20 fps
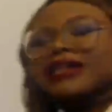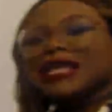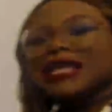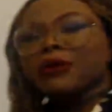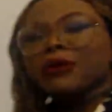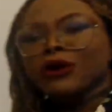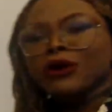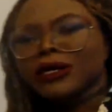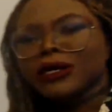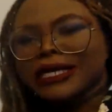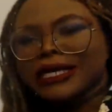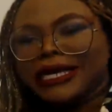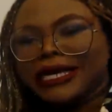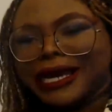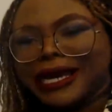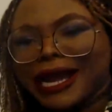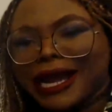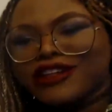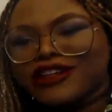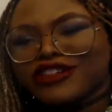fact, I'm
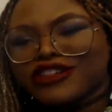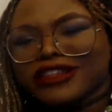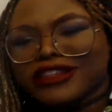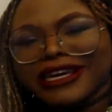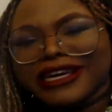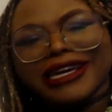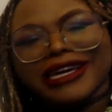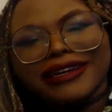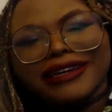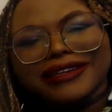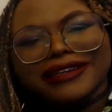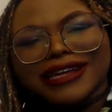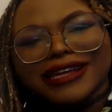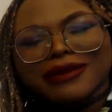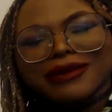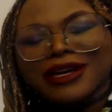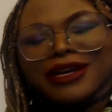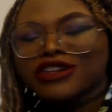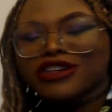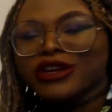early,
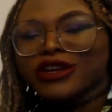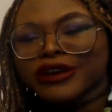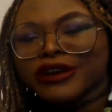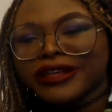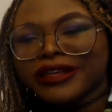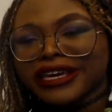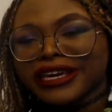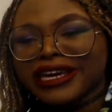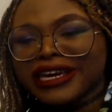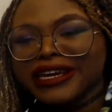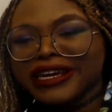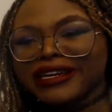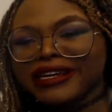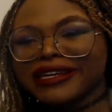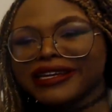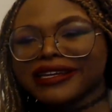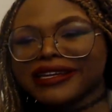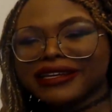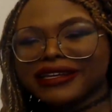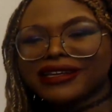actually. I'm actually
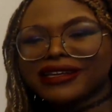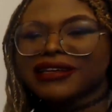early.